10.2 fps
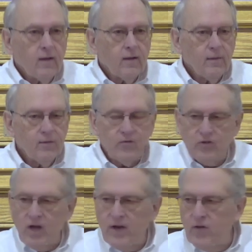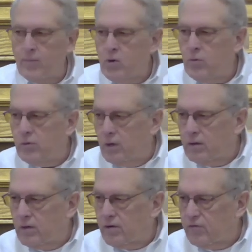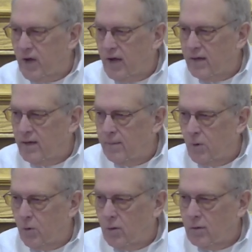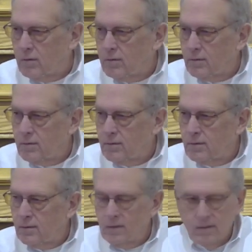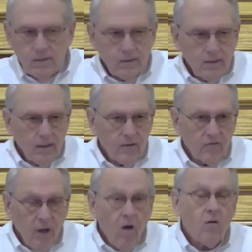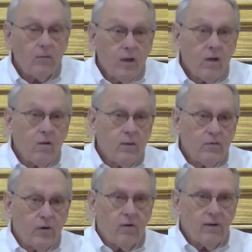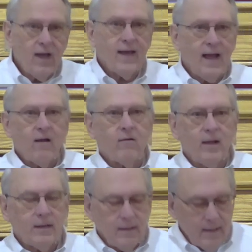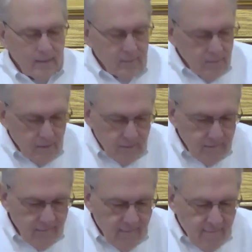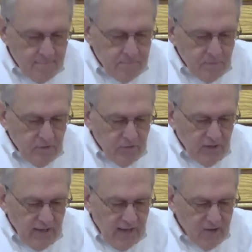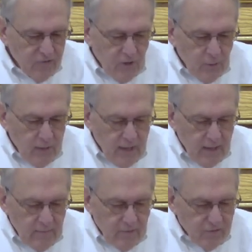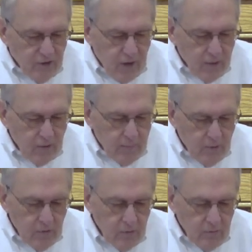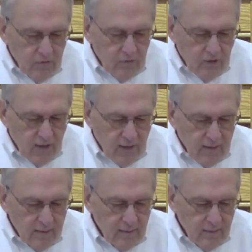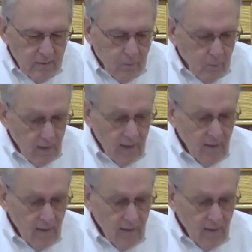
the sun and the moon aren't going to shine anymore. And you say, oh no, eternal night, I don't like night. No. The city has no need of the sun or the moon to shine. Why?